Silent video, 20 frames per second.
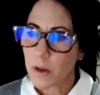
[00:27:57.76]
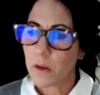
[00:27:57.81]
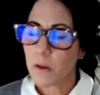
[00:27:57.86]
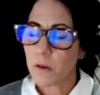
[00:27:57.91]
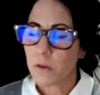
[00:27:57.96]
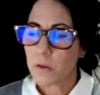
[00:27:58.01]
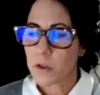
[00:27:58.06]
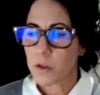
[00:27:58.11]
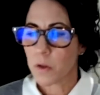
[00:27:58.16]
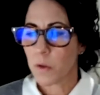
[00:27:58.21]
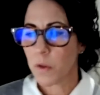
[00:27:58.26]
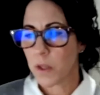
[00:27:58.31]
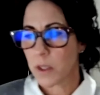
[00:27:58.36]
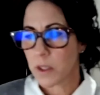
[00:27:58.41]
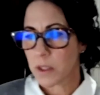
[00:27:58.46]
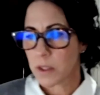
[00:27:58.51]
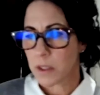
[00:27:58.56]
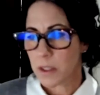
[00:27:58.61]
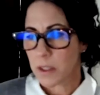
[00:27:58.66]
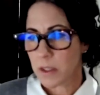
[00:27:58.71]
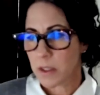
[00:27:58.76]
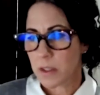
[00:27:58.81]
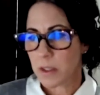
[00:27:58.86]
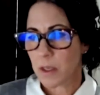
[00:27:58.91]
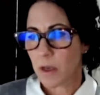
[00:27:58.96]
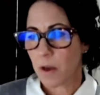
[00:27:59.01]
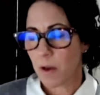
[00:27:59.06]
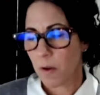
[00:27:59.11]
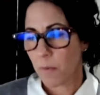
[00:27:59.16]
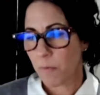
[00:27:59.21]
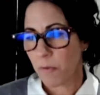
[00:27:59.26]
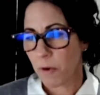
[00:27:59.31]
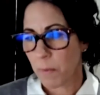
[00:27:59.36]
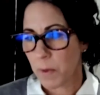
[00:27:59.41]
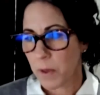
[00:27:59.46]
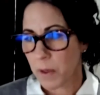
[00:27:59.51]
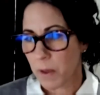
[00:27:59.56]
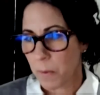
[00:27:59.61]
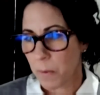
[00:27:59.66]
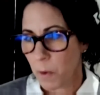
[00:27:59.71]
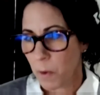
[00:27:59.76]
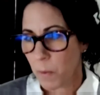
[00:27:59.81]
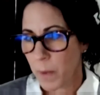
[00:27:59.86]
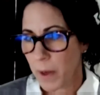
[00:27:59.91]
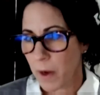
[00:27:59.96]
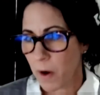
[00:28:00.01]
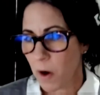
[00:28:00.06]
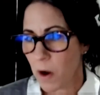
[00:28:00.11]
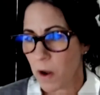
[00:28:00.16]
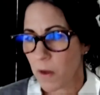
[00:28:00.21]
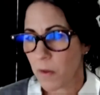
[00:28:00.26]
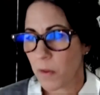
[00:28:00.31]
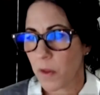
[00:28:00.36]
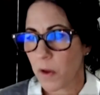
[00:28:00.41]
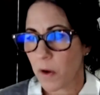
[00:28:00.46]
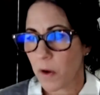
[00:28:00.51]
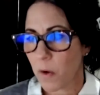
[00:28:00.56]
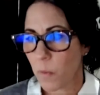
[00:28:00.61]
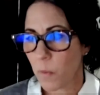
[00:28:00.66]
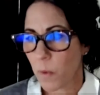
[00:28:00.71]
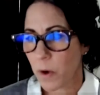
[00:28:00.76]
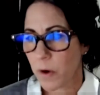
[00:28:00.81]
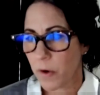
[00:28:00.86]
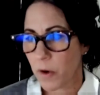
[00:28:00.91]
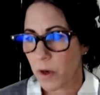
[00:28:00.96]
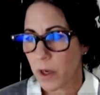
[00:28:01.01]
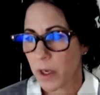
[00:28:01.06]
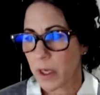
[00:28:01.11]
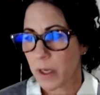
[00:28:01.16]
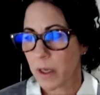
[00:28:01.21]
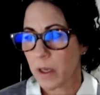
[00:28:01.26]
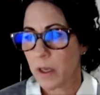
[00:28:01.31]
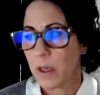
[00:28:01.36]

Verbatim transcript: so this is um, from another parent they're wondering